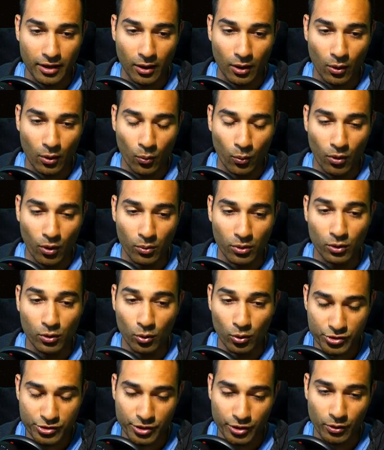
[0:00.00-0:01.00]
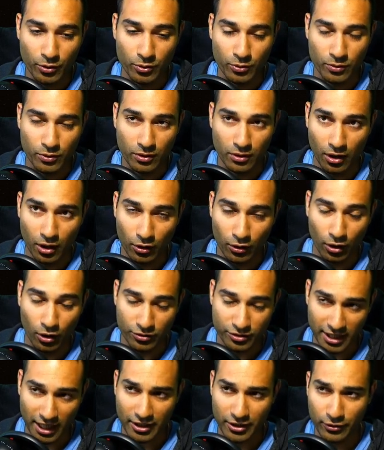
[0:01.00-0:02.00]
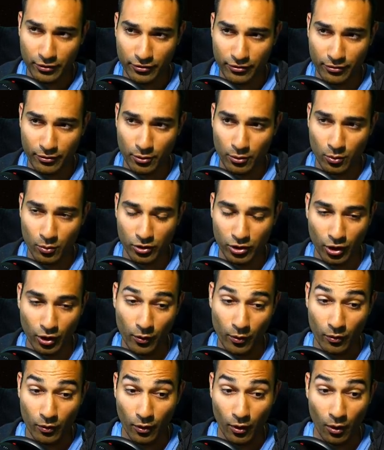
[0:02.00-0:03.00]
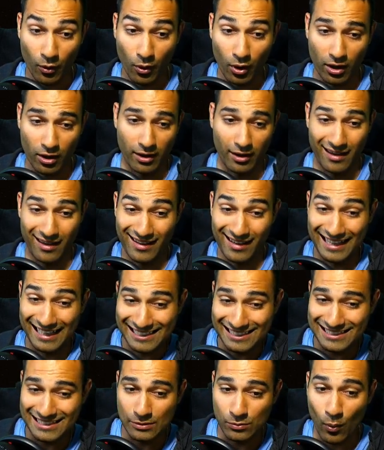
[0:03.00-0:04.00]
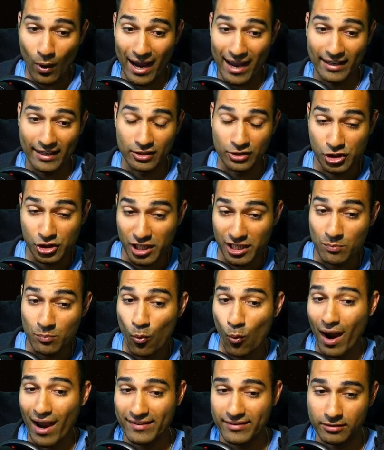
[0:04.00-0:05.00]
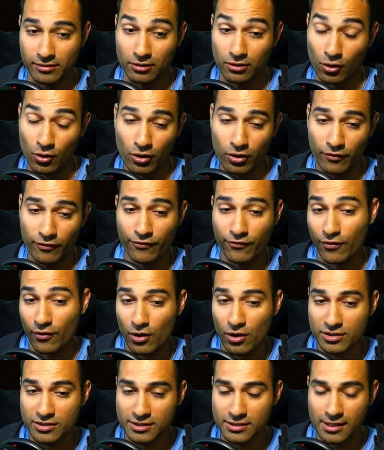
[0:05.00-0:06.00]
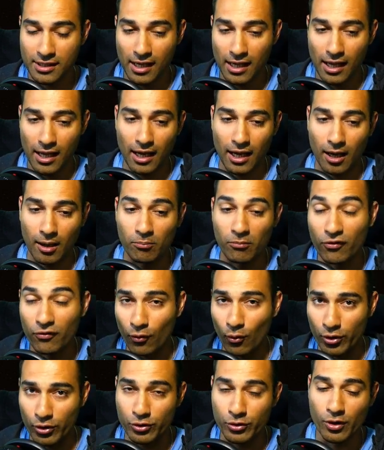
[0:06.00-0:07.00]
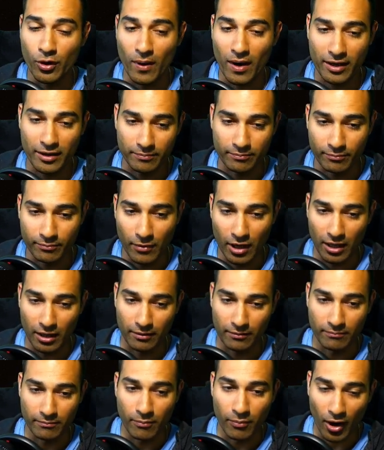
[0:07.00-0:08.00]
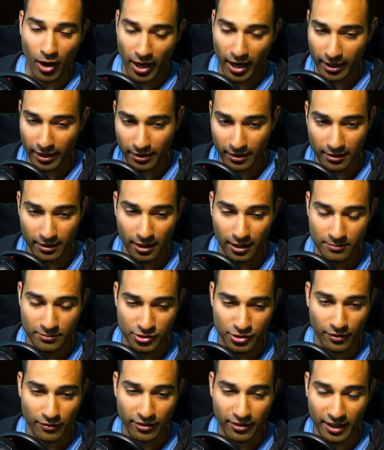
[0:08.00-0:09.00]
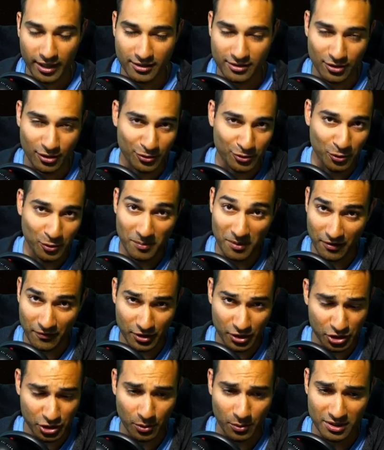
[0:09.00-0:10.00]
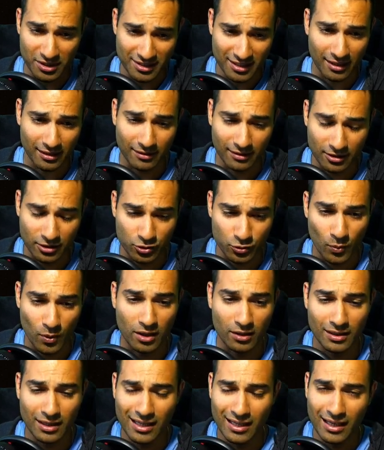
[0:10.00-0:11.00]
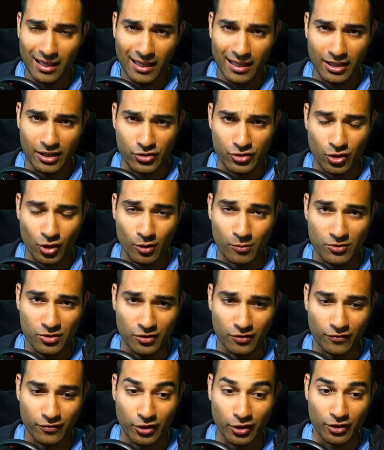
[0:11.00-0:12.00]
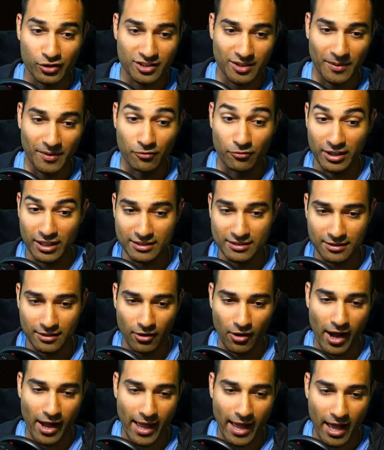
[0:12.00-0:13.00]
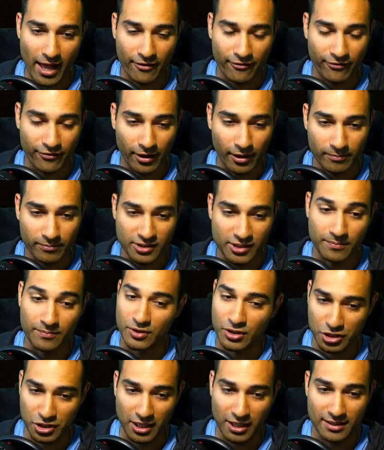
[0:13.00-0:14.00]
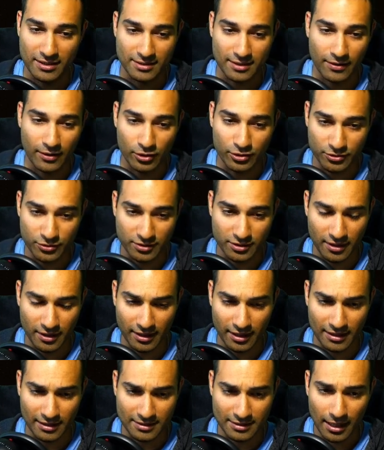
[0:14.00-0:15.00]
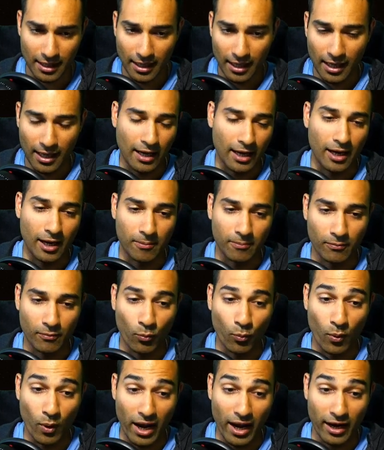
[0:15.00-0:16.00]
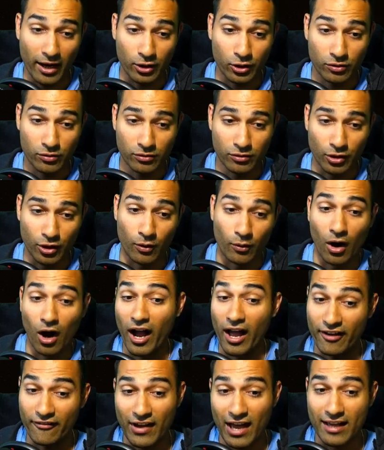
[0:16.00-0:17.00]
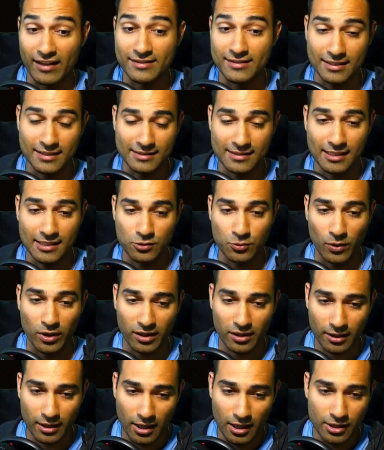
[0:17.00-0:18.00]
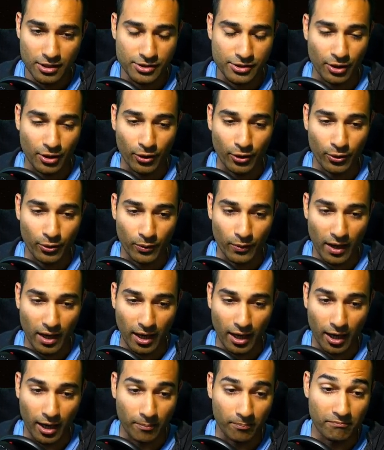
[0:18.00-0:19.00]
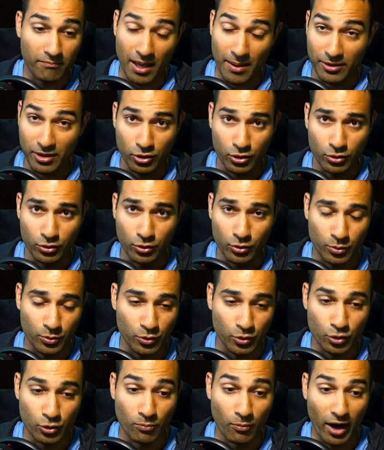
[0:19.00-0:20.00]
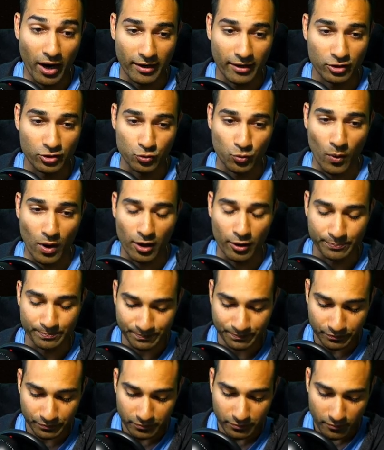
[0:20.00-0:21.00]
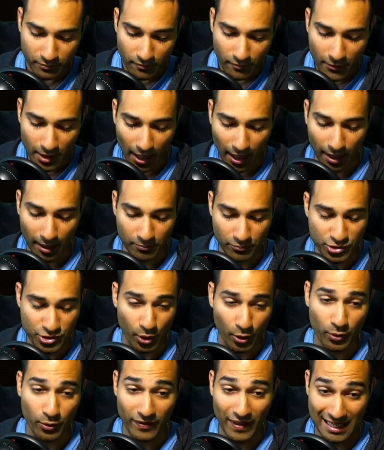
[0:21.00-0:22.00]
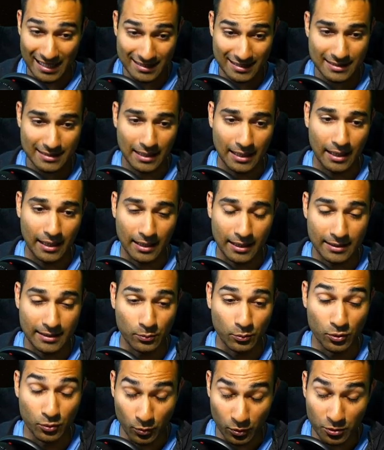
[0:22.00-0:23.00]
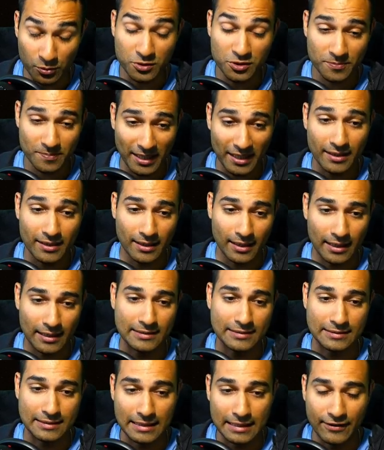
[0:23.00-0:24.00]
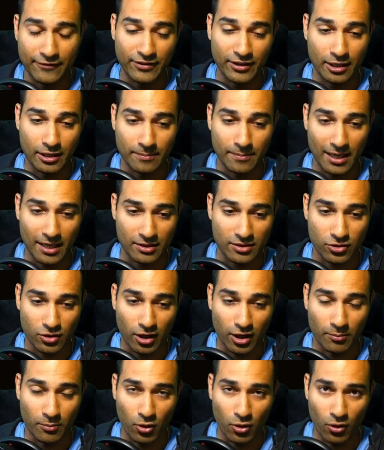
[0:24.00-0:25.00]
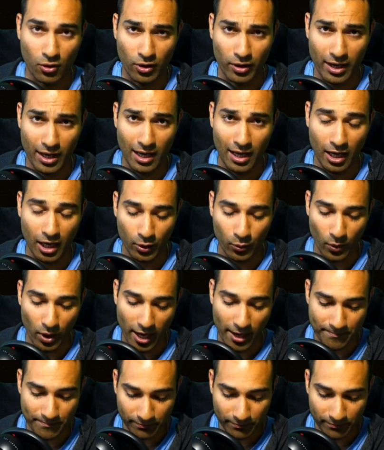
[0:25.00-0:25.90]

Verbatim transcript: what we'll also I'll, I'll, take you through you know an easy way and cheap way to learn first uh, before you go out and, buy um, certain things i'll do a bit of a show and tell as well in terms of you know some of the rigs that i have um, some machines and those sorts of things um, where you know i have had success with so uh, maybe you you might as well um, so that's uh, we'll spend a significant amount of time on hardware